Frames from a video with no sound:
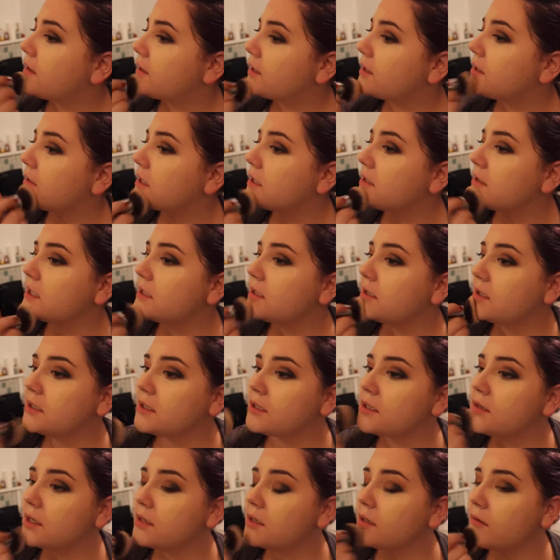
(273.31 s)

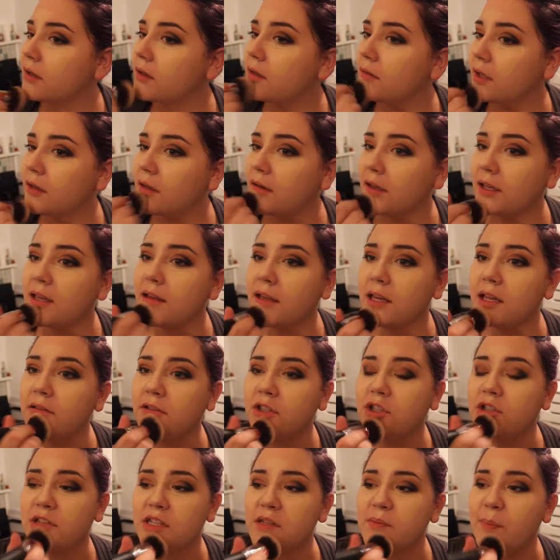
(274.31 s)
And
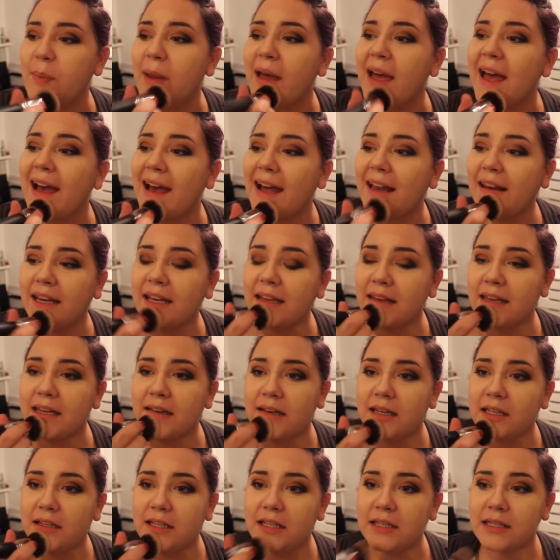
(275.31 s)
again, just patting it
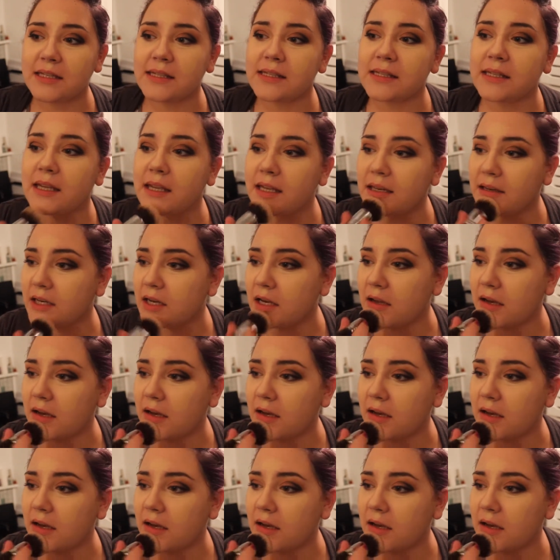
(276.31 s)
into the skin,